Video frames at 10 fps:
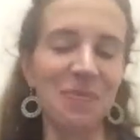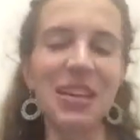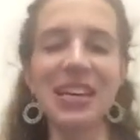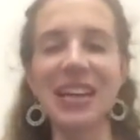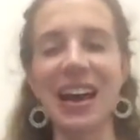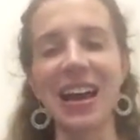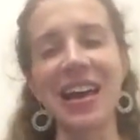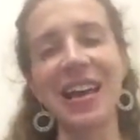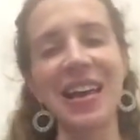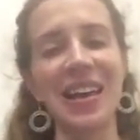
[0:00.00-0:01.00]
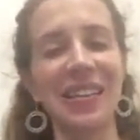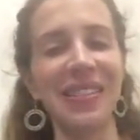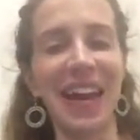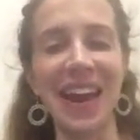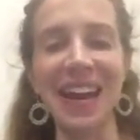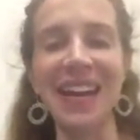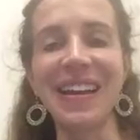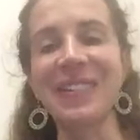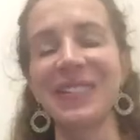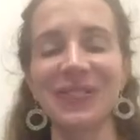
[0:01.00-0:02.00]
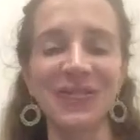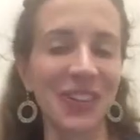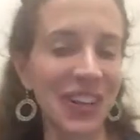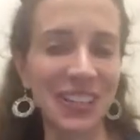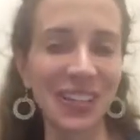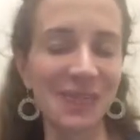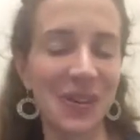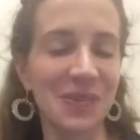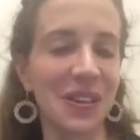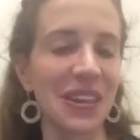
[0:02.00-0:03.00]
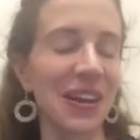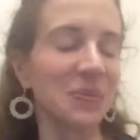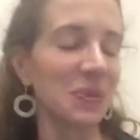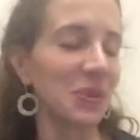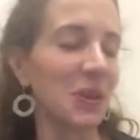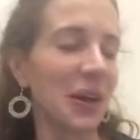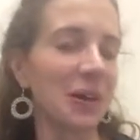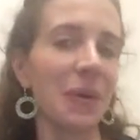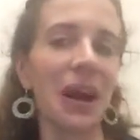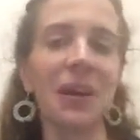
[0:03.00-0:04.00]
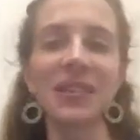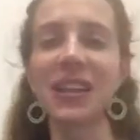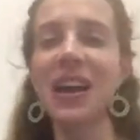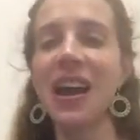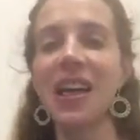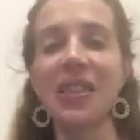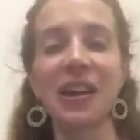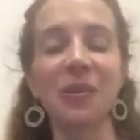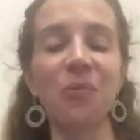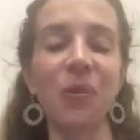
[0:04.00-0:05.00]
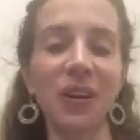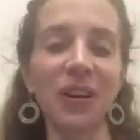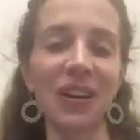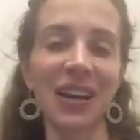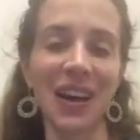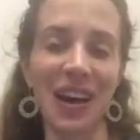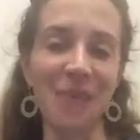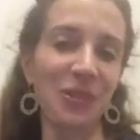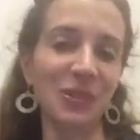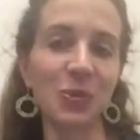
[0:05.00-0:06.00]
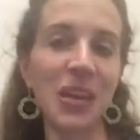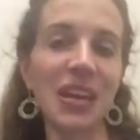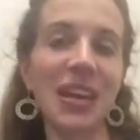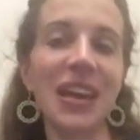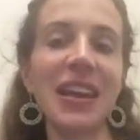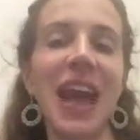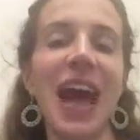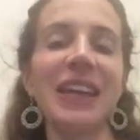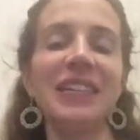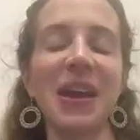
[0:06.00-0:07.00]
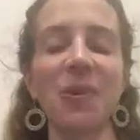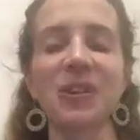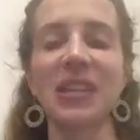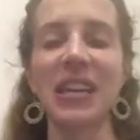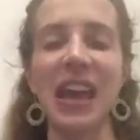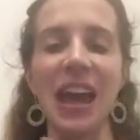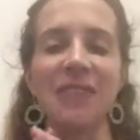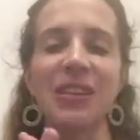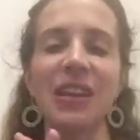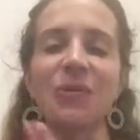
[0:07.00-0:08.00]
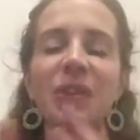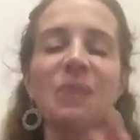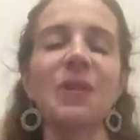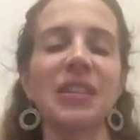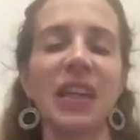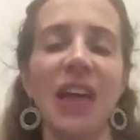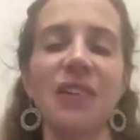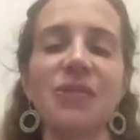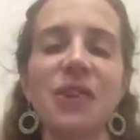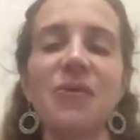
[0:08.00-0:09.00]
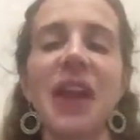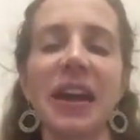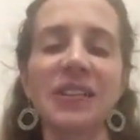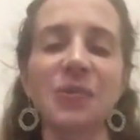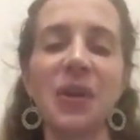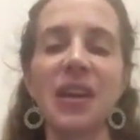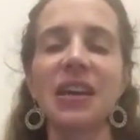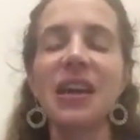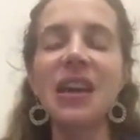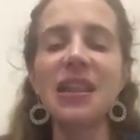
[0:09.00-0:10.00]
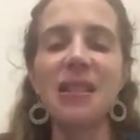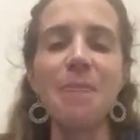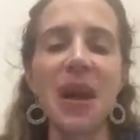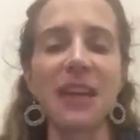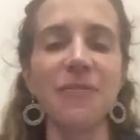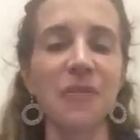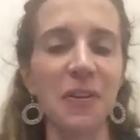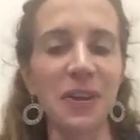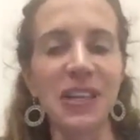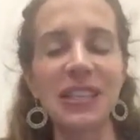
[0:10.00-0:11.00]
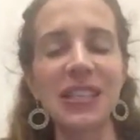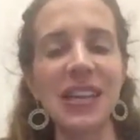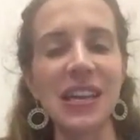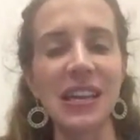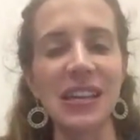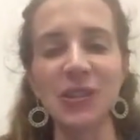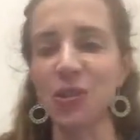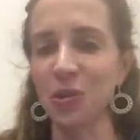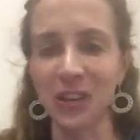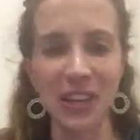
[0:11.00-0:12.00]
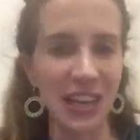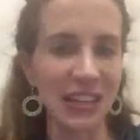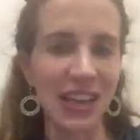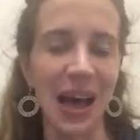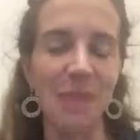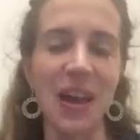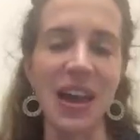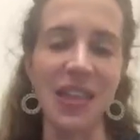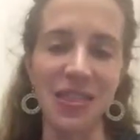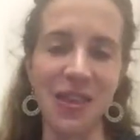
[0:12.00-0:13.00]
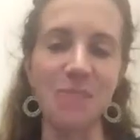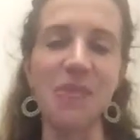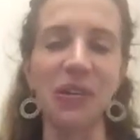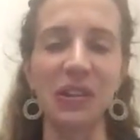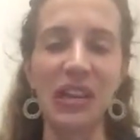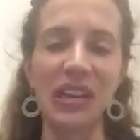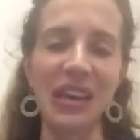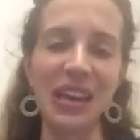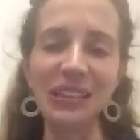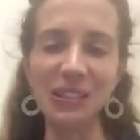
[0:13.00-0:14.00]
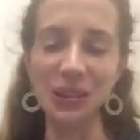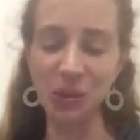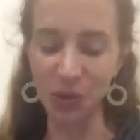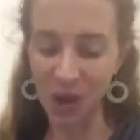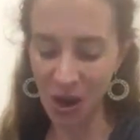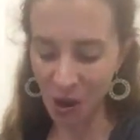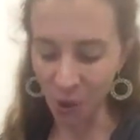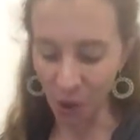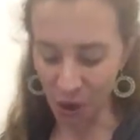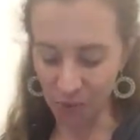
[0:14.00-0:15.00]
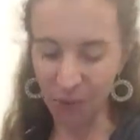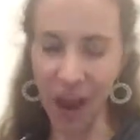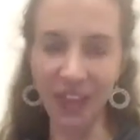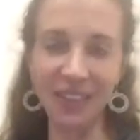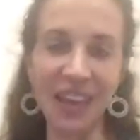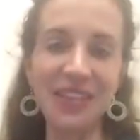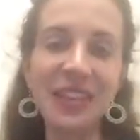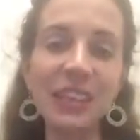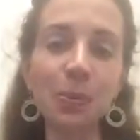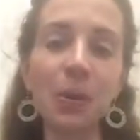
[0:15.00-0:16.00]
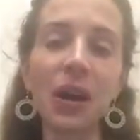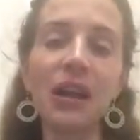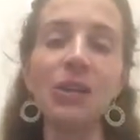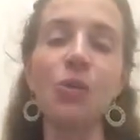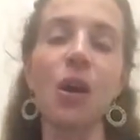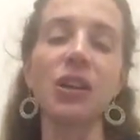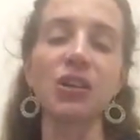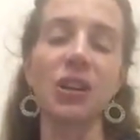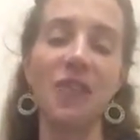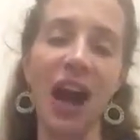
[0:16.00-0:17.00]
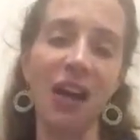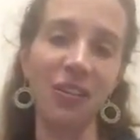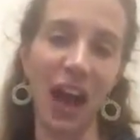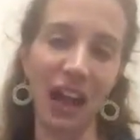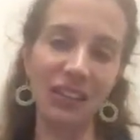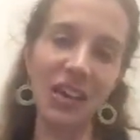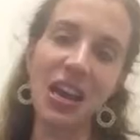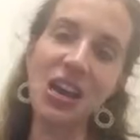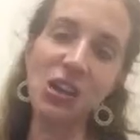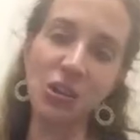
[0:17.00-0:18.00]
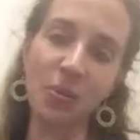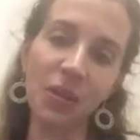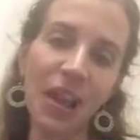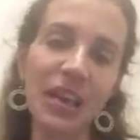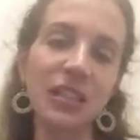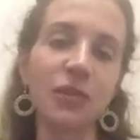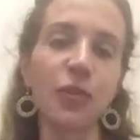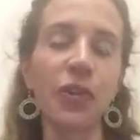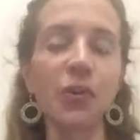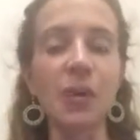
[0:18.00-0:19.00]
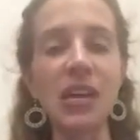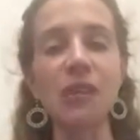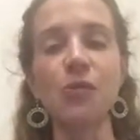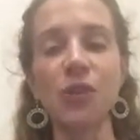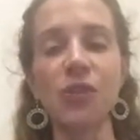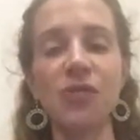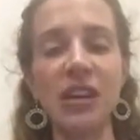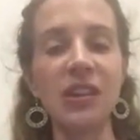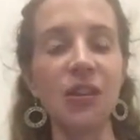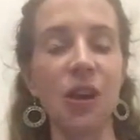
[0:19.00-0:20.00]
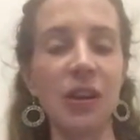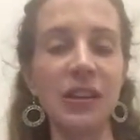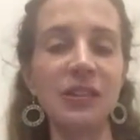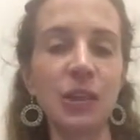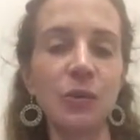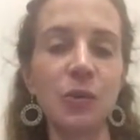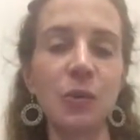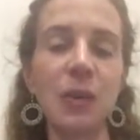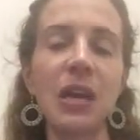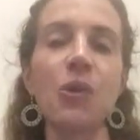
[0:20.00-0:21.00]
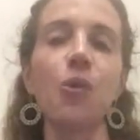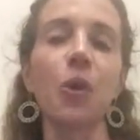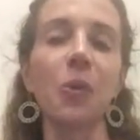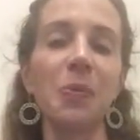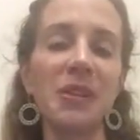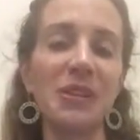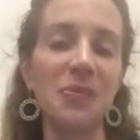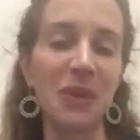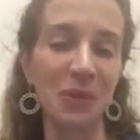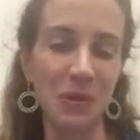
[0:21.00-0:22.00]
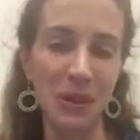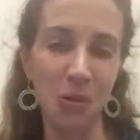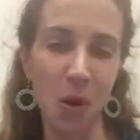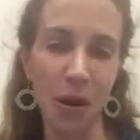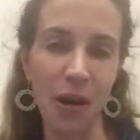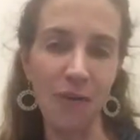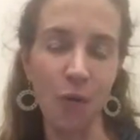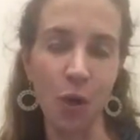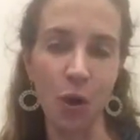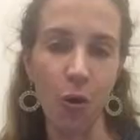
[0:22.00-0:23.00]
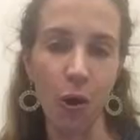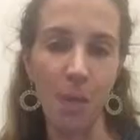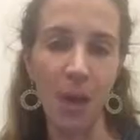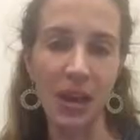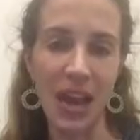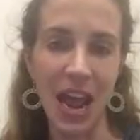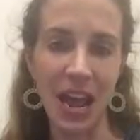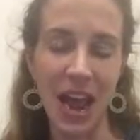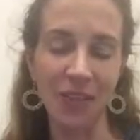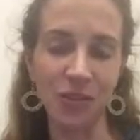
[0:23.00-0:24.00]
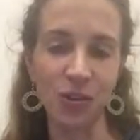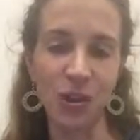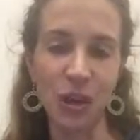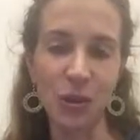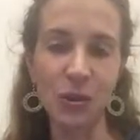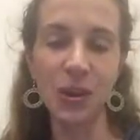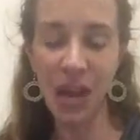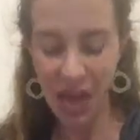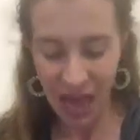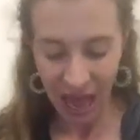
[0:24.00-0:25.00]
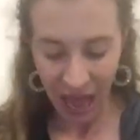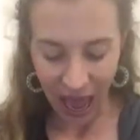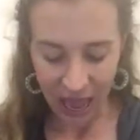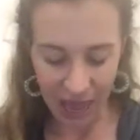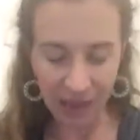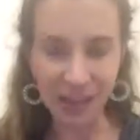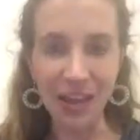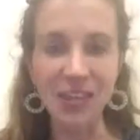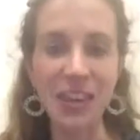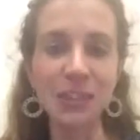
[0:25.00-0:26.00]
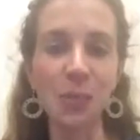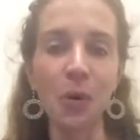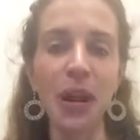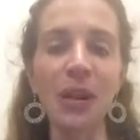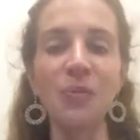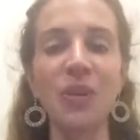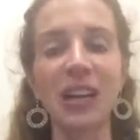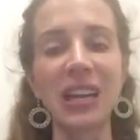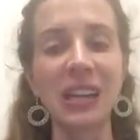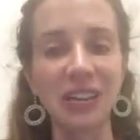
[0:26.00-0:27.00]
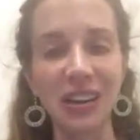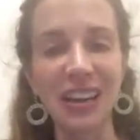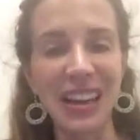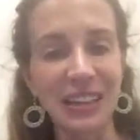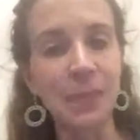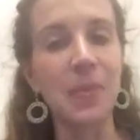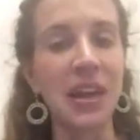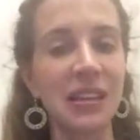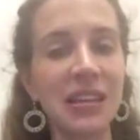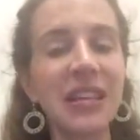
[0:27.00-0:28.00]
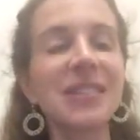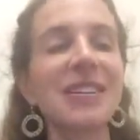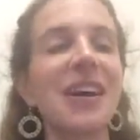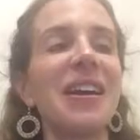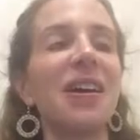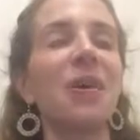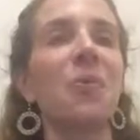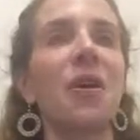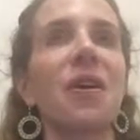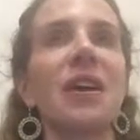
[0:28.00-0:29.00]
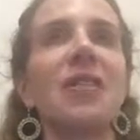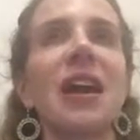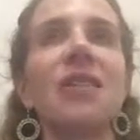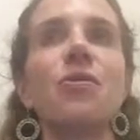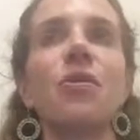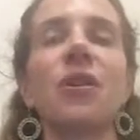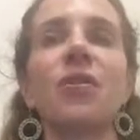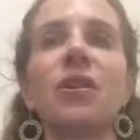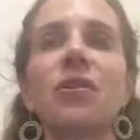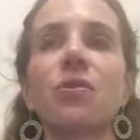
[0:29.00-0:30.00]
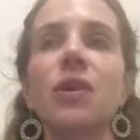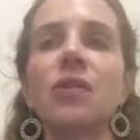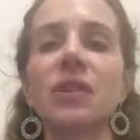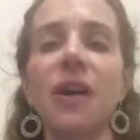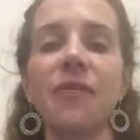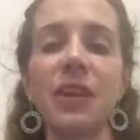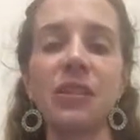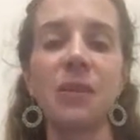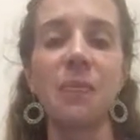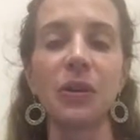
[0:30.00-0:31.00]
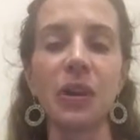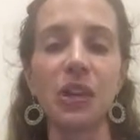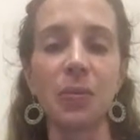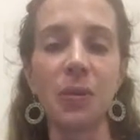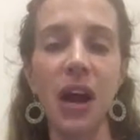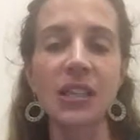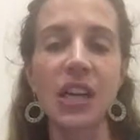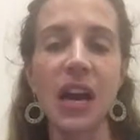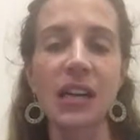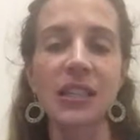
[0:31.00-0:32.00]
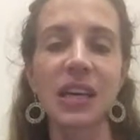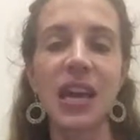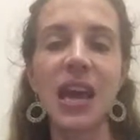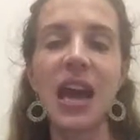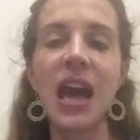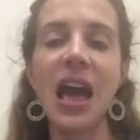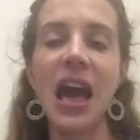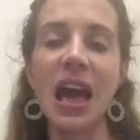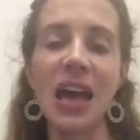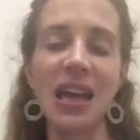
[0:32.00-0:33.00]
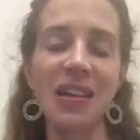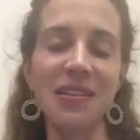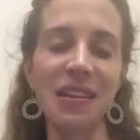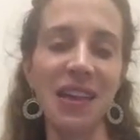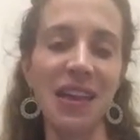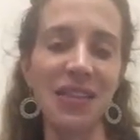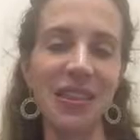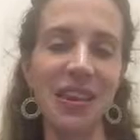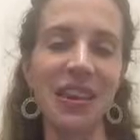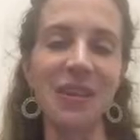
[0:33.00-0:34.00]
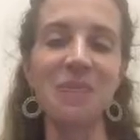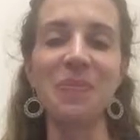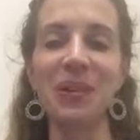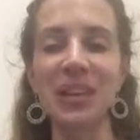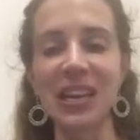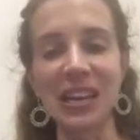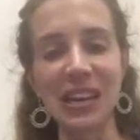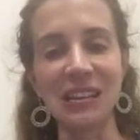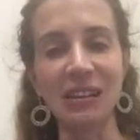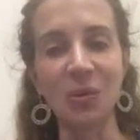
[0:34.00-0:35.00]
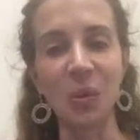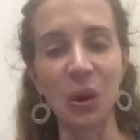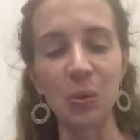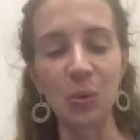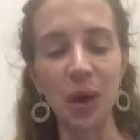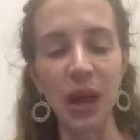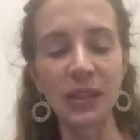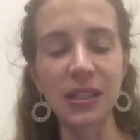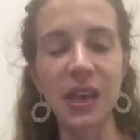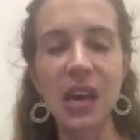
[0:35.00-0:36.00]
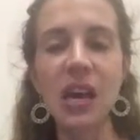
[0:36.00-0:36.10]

Nina, and it was great to be with them to talk about their work this weekend as they work to get everything really put together. So next week, the main focus is shoring things up and then building into WordPress. At this point, you all should have outlined your plans for the week. You've either already Zoomed with me or will be Zooming with me tomorrow at 4 or Monday afternoon. And at this point, we're going to get a little independent in our work, and that you are going to throw yourself into building your project and then building it into WordPress.